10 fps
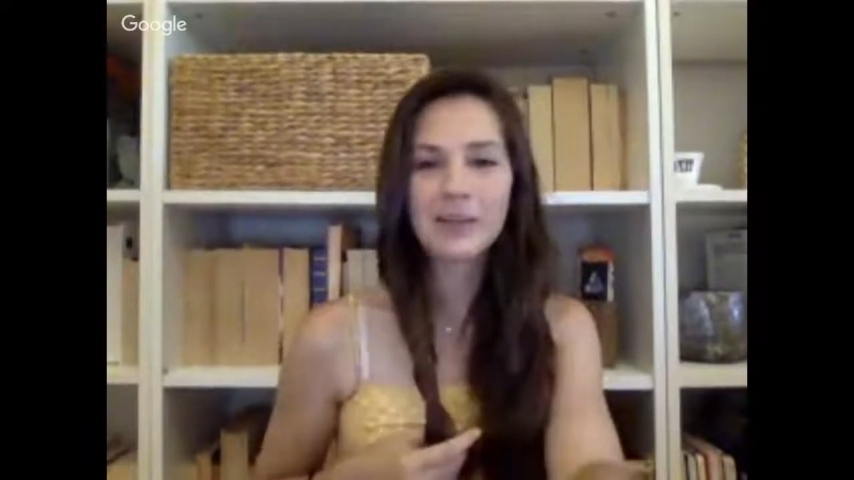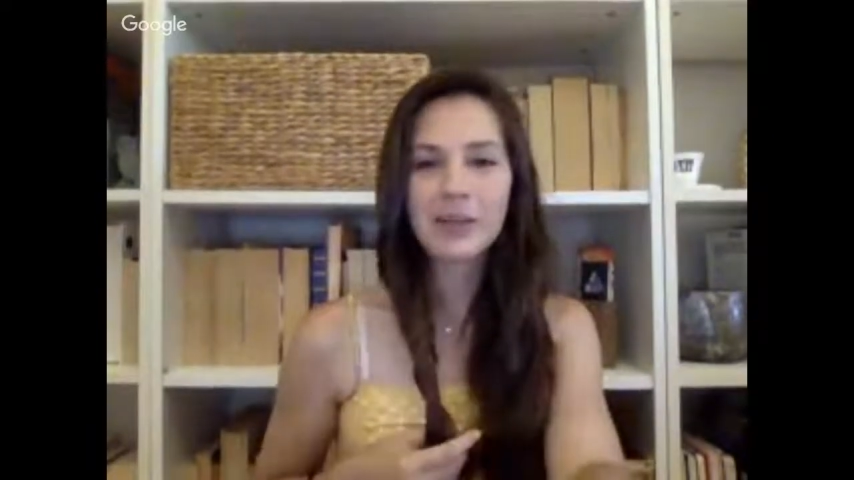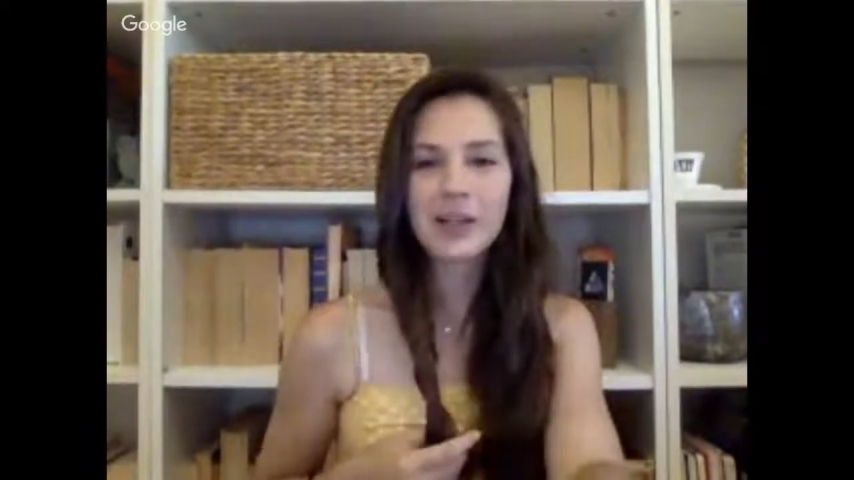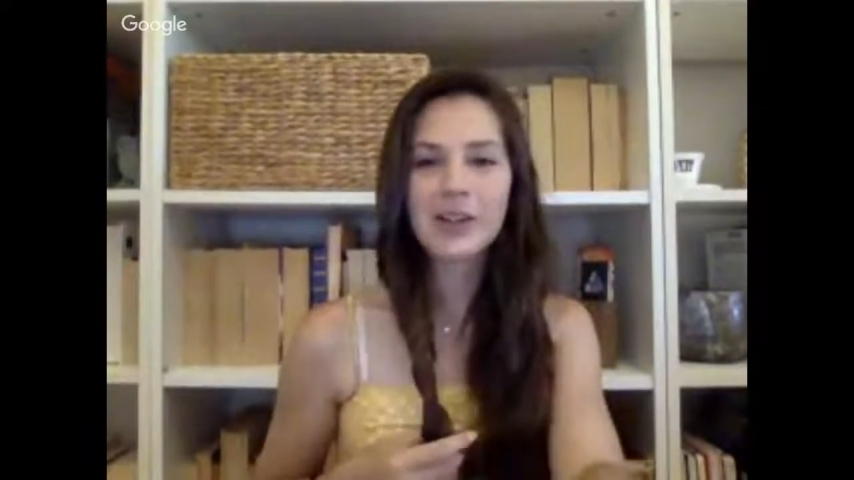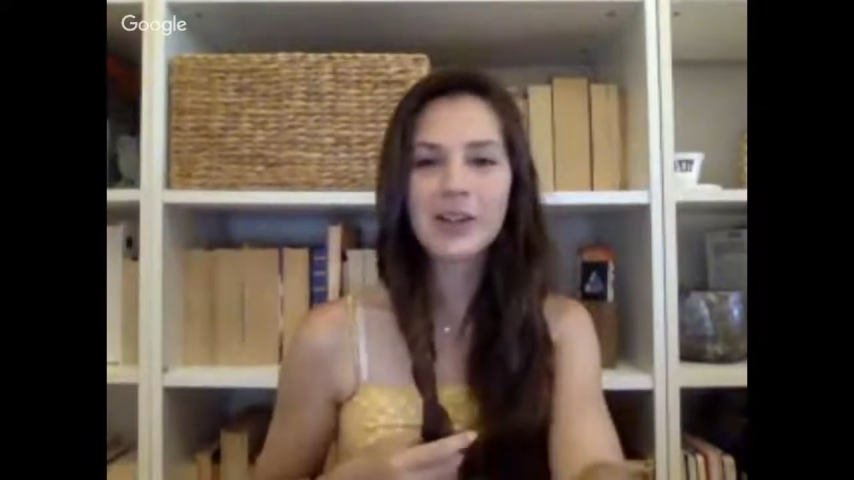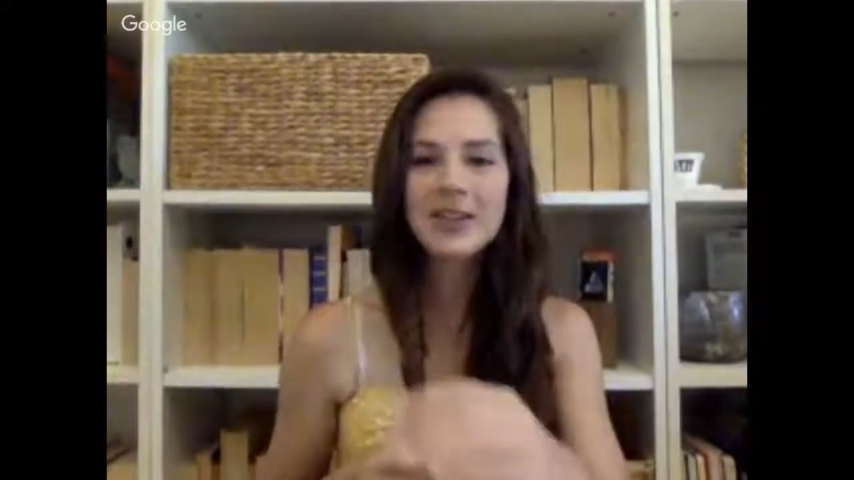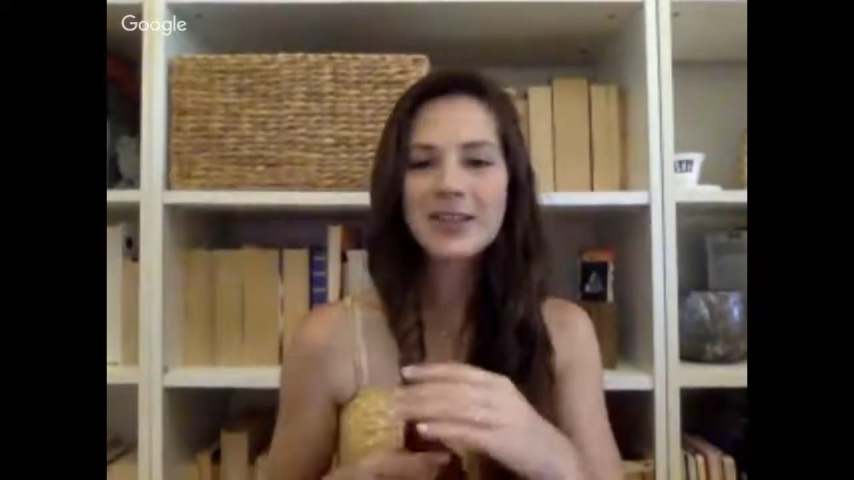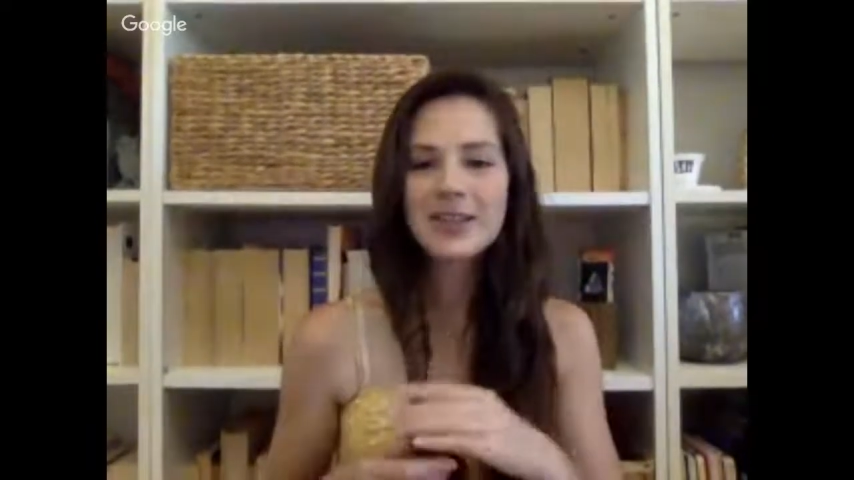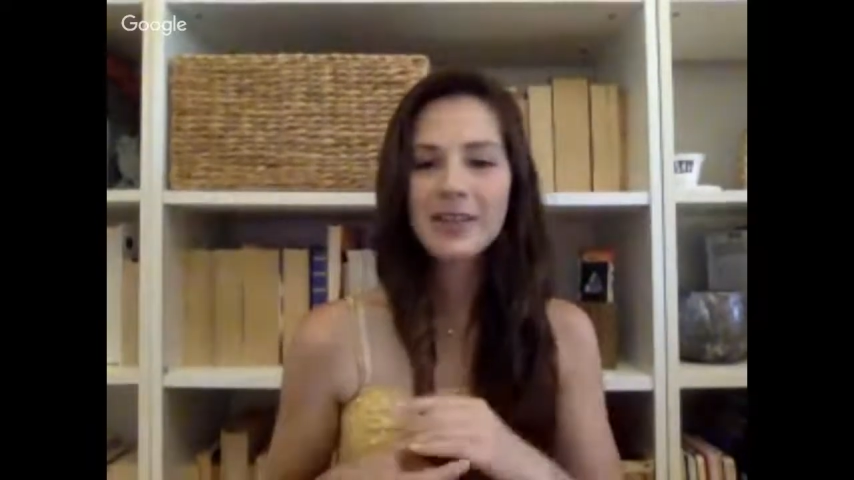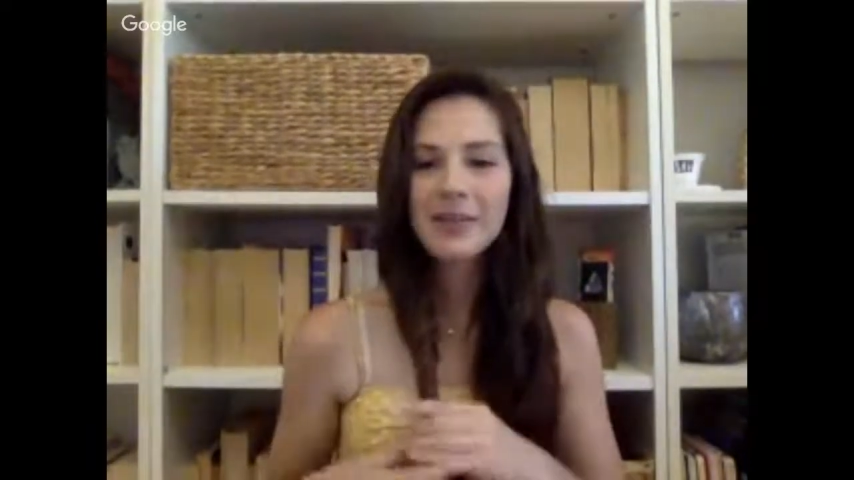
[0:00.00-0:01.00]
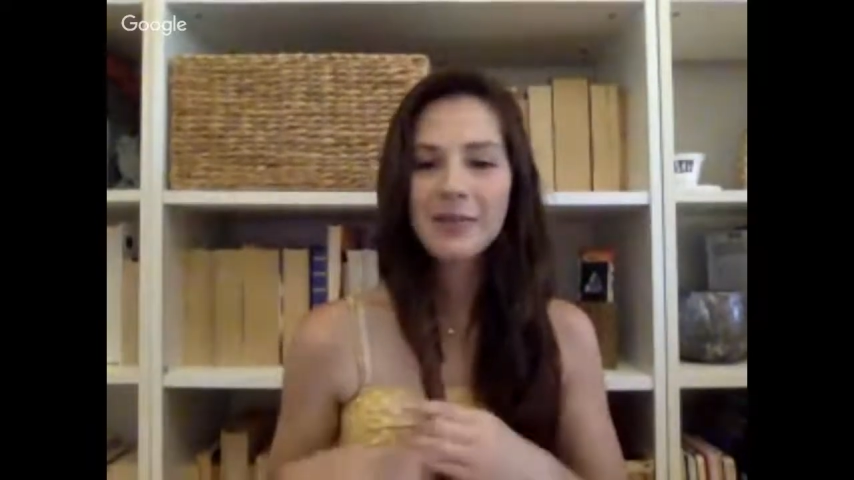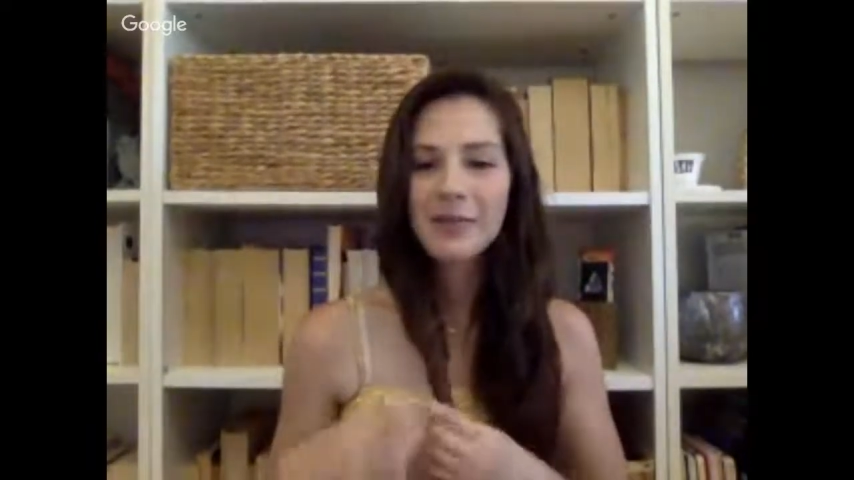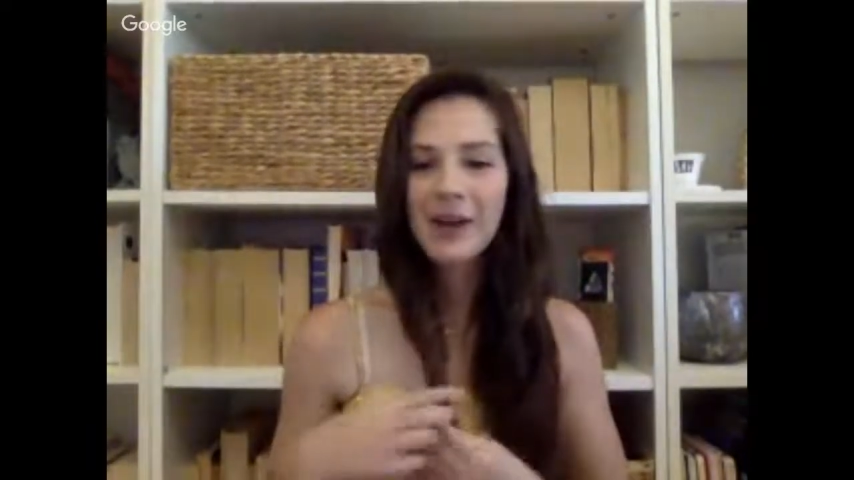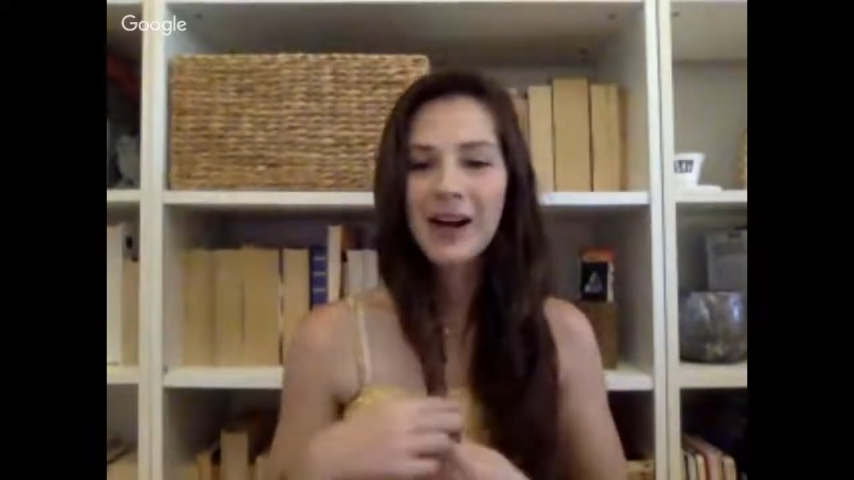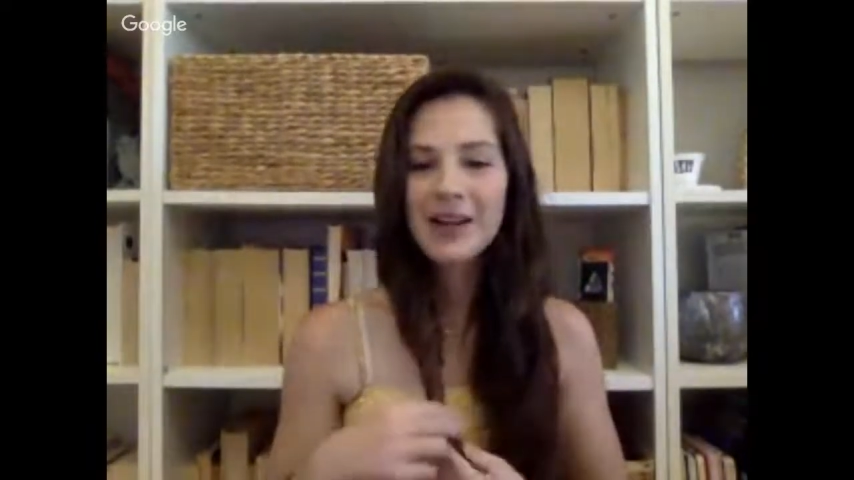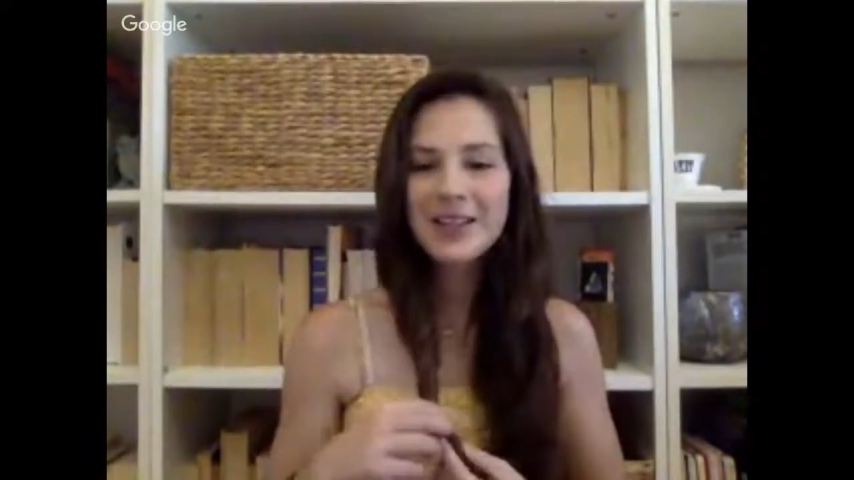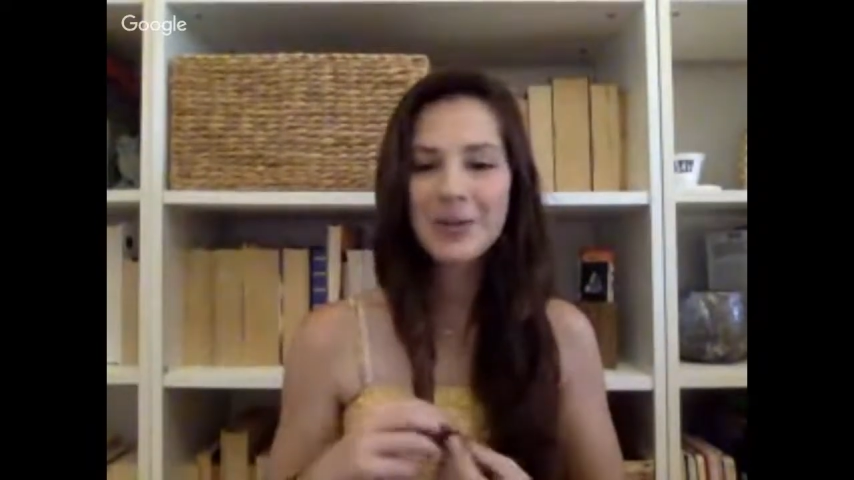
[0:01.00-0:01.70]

because for us,